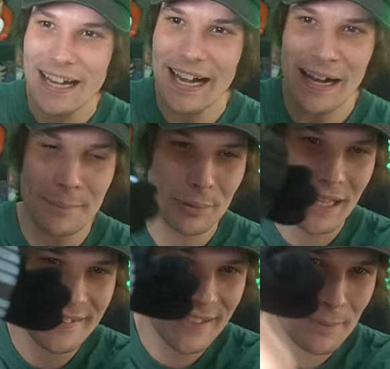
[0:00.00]
uh,
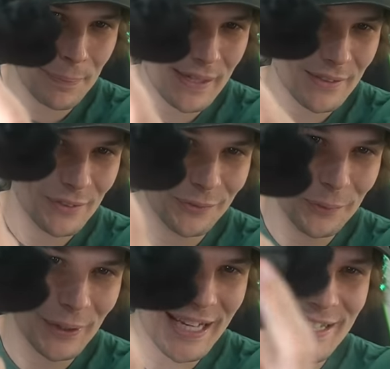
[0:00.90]
plastic bits
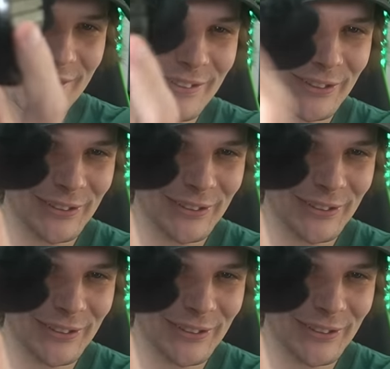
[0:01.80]
for his